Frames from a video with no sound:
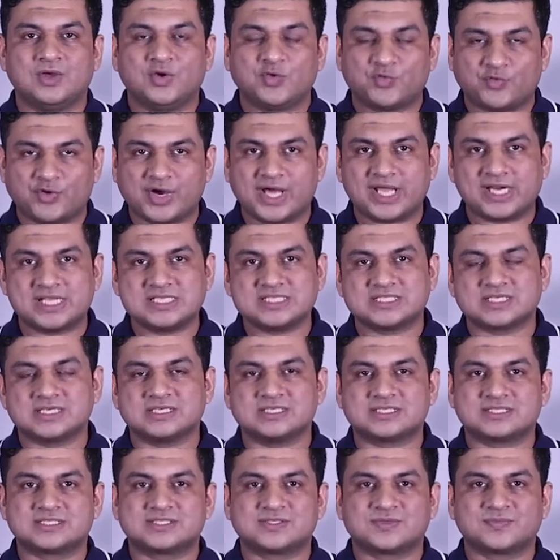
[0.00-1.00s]
Wire
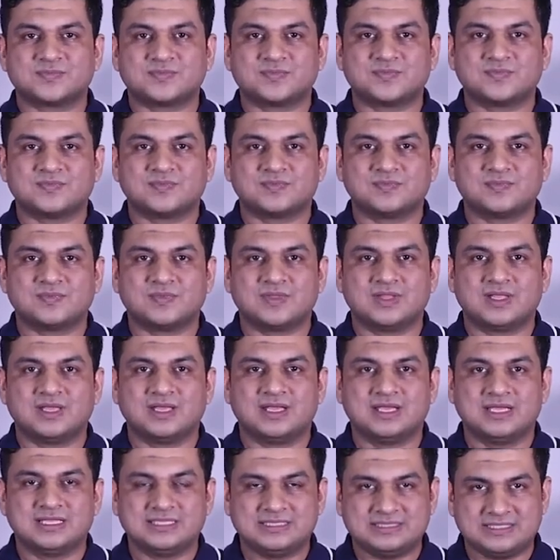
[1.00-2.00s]
inserts.
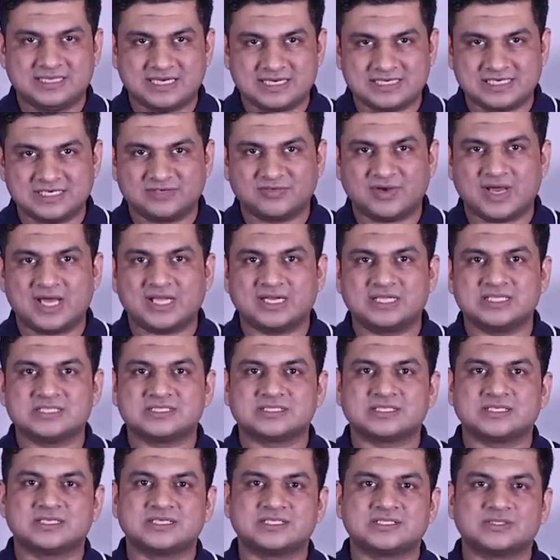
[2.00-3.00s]
Threaded wire
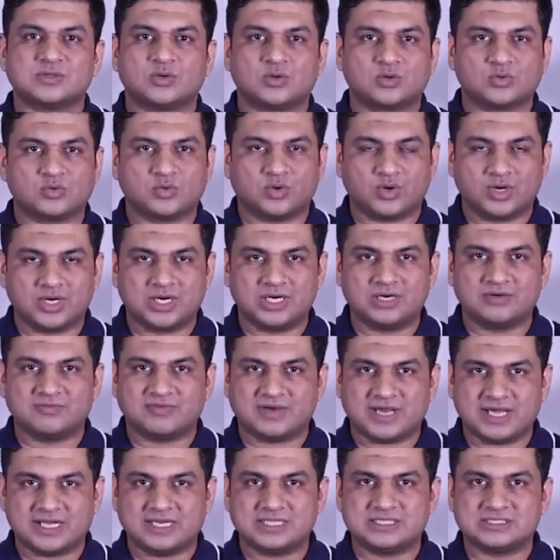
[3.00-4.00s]
inserts or coiled
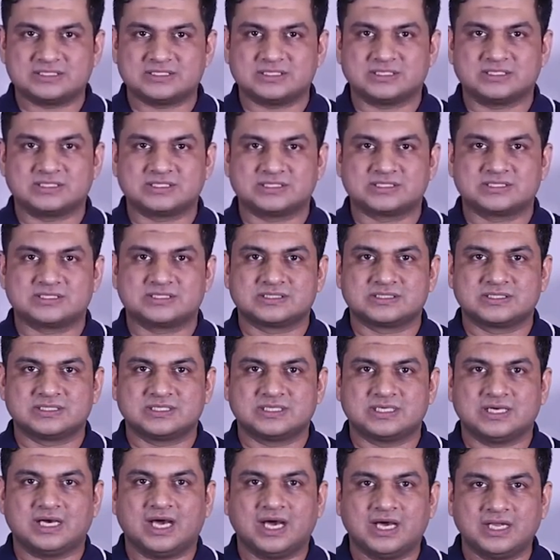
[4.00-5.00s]
wire inserts
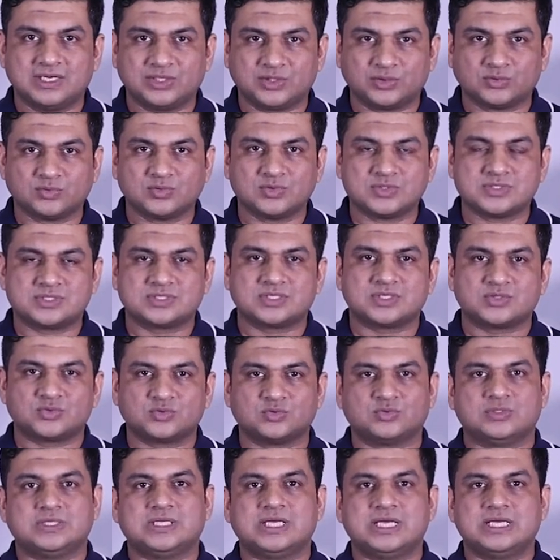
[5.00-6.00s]
are used to
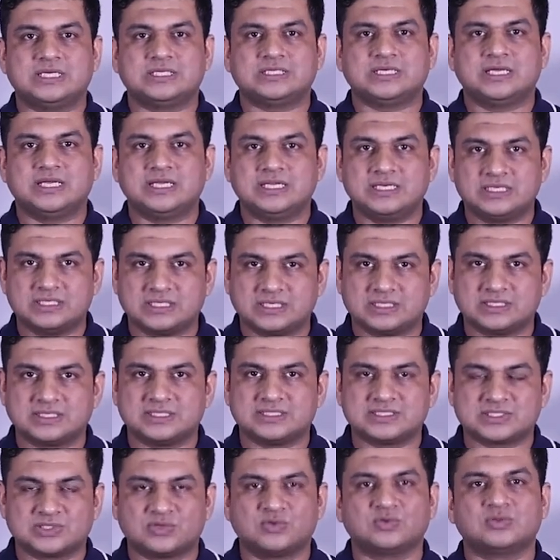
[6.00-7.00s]
create internal
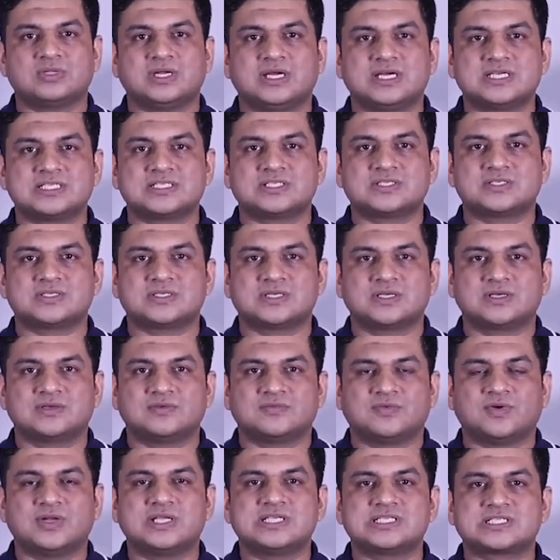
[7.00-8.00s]
screw threads
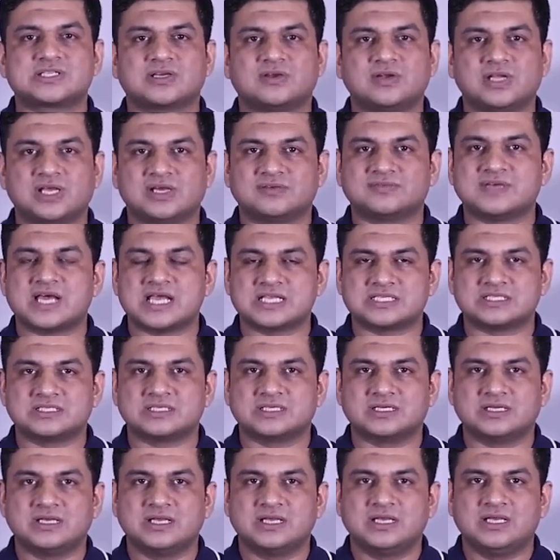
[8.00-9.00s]
for installing a fastener,